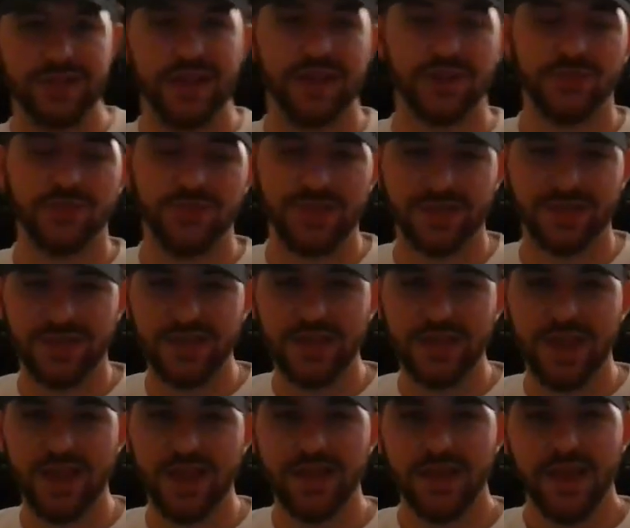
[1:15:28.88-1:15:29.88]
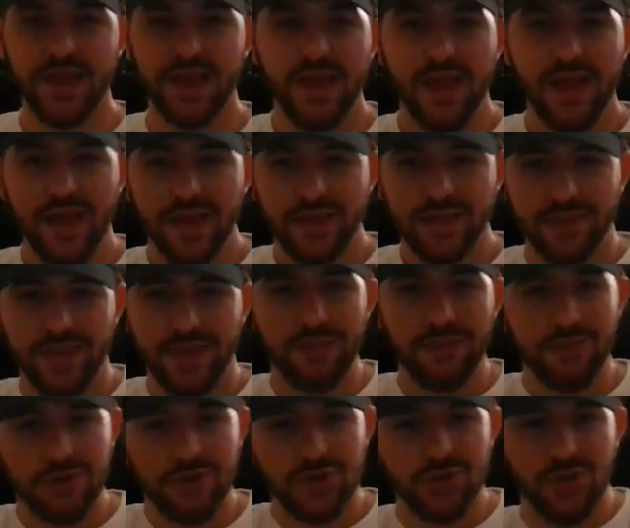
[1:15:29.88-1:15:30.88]
in that because we see that they
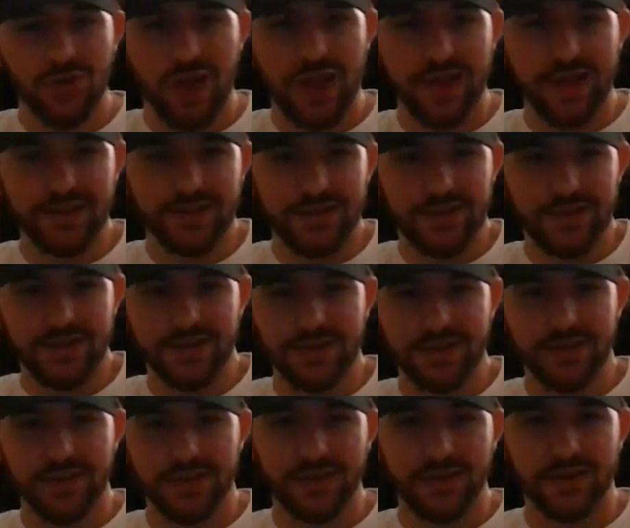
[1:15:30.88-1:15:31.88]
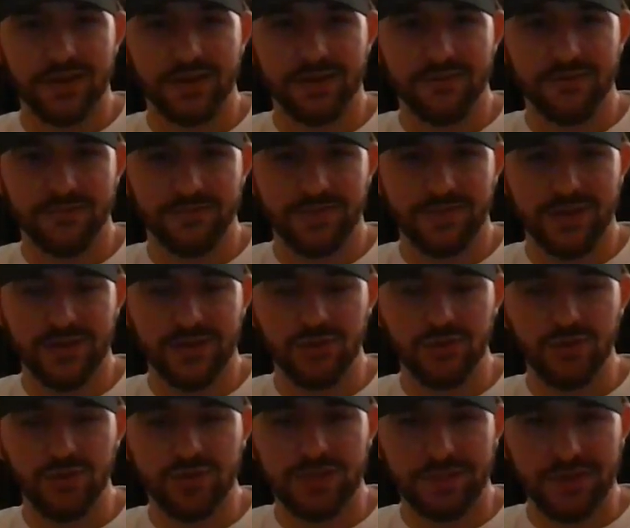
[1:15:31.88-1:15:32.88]
were trying to
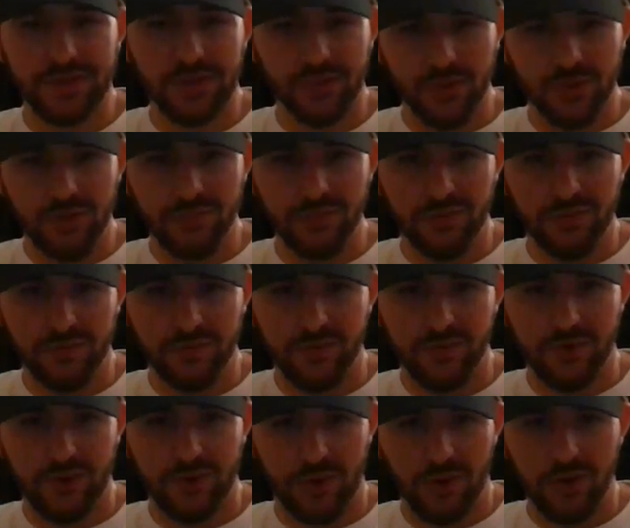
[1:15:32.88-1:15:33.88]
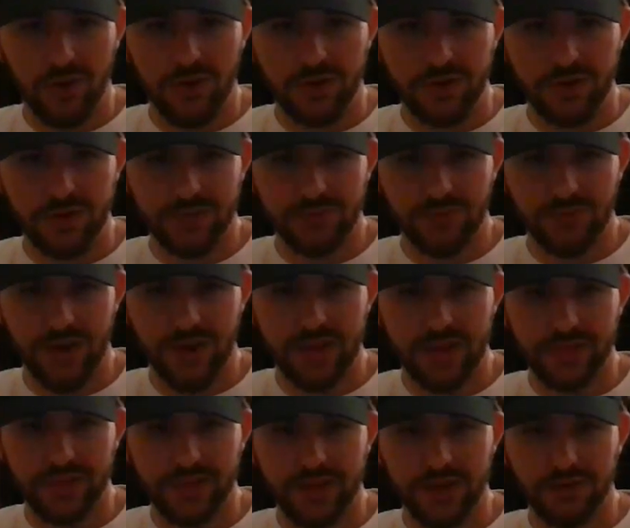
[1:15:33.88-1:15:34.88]
do something noble for a cause,
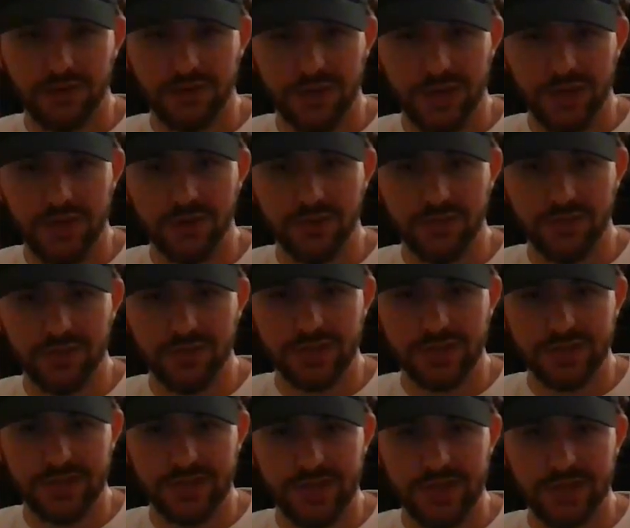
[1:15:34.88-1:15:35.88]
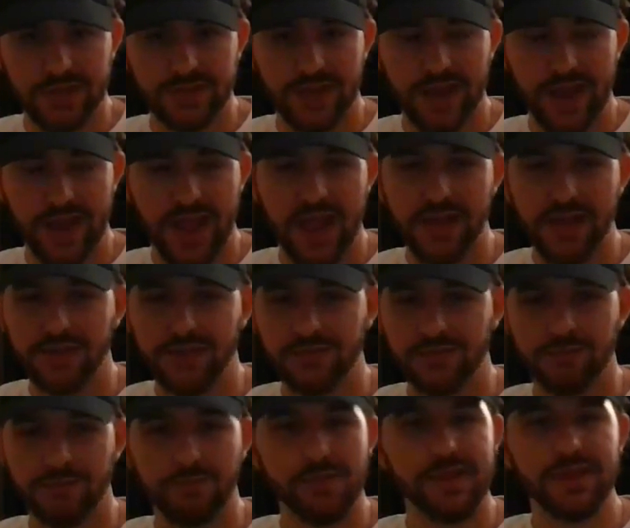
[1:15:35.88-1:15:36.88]
right? Like cure this disease that
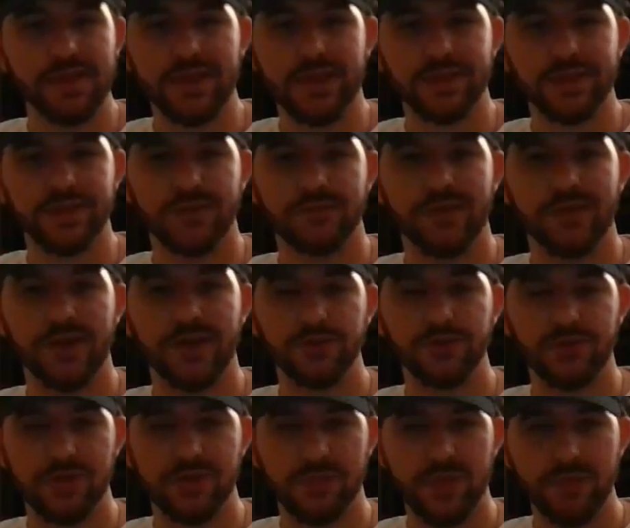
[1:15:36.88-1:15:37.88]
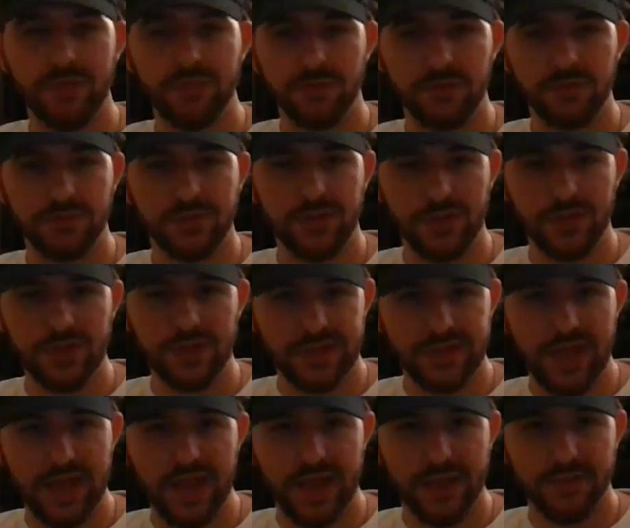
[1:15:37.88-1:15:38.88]
ails millions of elderly people to this
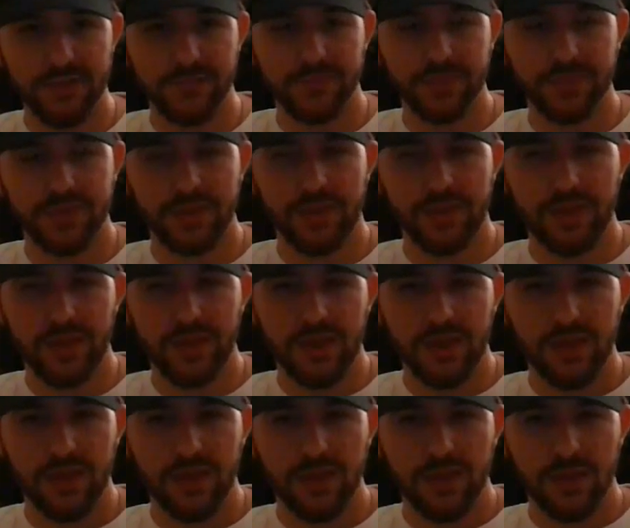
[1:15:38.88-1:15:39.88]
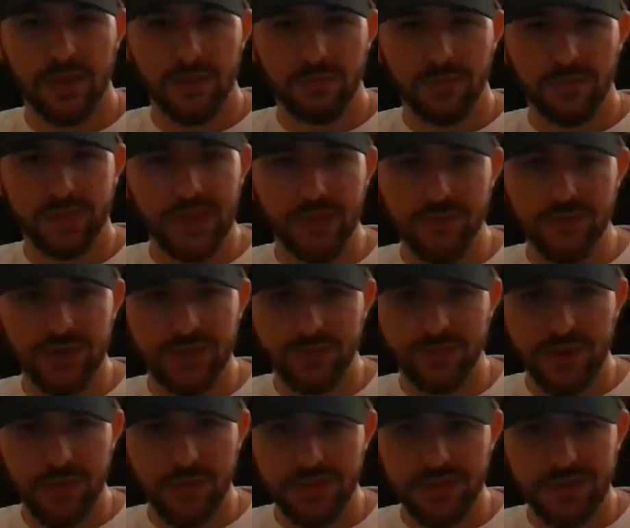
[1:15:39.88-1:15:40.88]
day, but they were
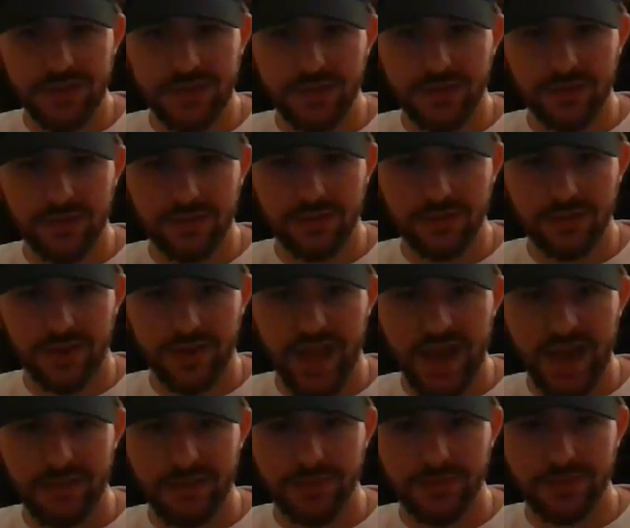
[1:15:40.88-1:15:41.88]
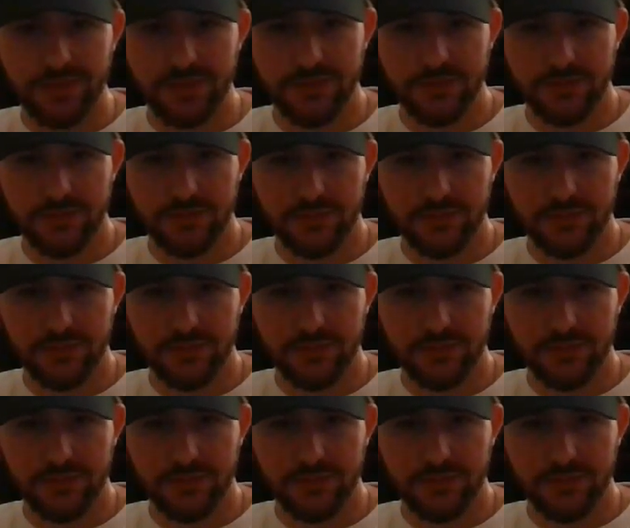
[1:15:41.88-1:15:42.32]
experimenting on animals.